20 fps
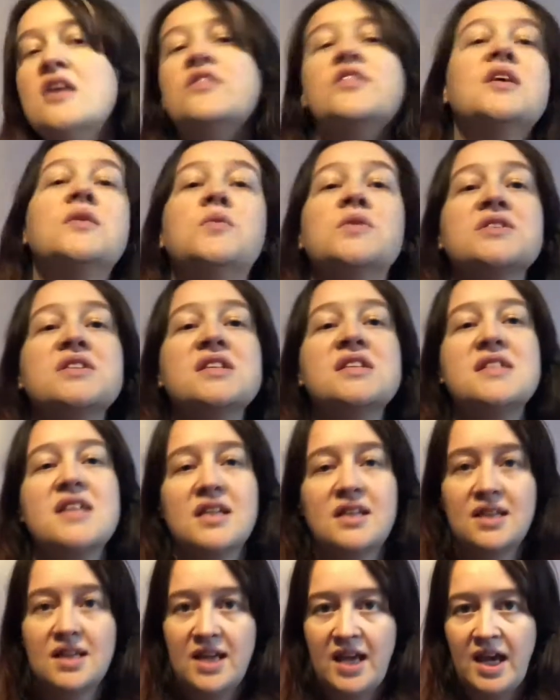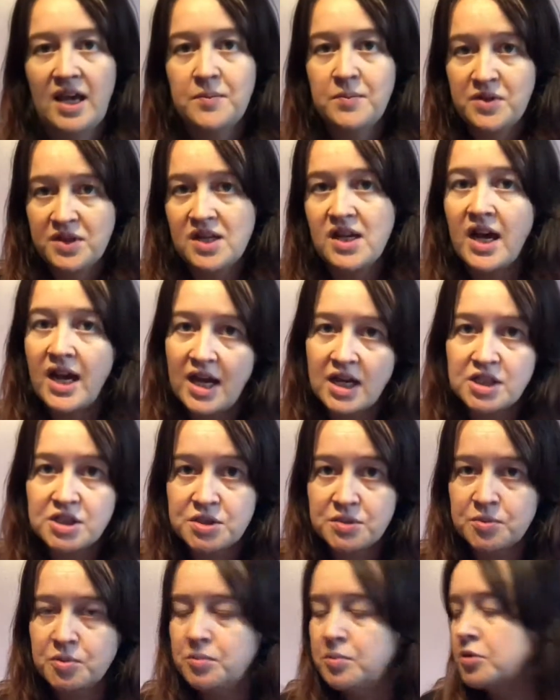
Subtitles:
There was a set that came with an actual